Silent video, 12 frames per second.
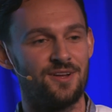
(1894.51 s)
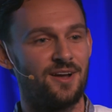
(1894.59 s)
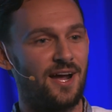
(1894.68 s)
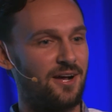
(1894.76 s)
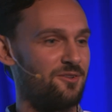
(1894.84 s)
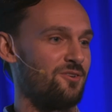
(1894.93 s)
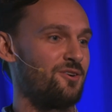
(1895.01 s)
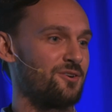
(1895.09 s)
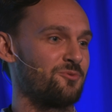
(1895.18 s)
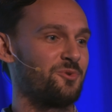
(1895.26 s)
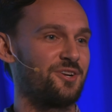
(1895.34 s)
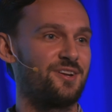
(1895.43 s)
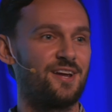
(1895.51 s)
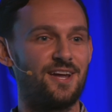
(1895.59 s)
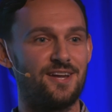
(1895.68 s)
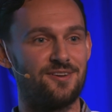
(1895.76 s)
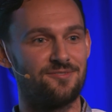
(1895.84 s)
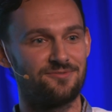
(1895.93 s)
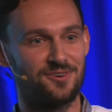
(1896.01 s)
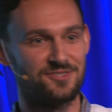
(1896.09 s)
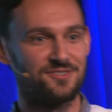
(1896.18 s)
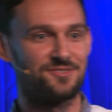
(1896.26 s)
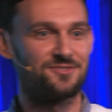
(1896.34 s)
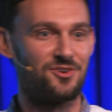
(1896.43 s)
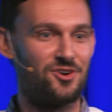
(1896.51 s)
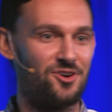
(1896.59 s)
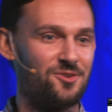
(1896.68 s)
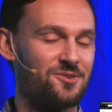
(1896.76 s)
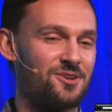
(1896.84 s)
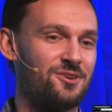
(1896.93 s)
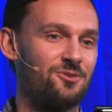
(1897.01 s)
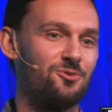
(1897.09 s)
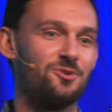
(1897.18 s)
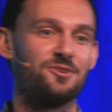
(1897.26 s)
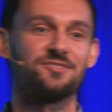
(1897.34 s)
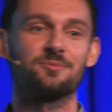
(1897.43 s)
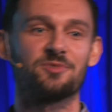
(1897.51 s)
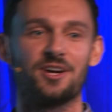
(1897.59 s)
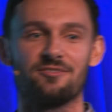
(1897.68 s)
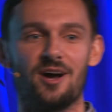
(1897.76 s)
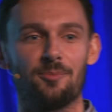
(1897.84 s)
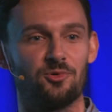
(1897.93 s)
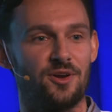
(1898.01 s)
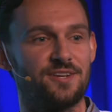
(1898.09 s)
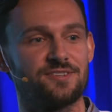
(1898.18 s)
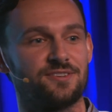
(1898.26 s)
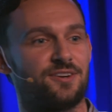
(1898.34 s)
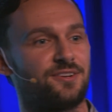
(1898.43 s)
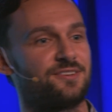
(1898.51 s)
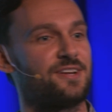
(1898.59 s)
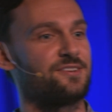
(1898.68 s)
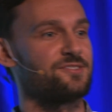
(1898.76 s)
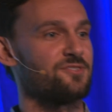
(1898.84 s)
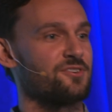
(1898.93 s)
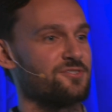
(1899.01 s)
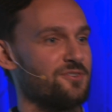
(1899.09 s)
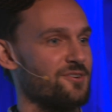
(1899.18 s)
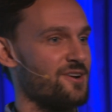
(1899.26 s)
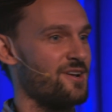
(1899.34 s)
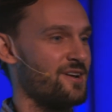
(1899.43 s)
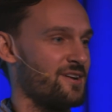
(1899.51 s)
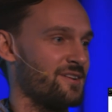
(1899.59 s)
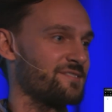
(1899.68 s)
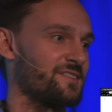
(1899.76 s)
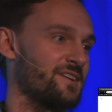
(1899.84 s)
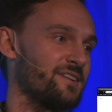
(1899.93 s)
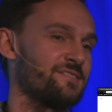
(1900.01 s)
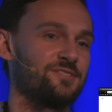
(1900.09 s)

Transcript: how long would a function call or some kind of operation on a data structure take.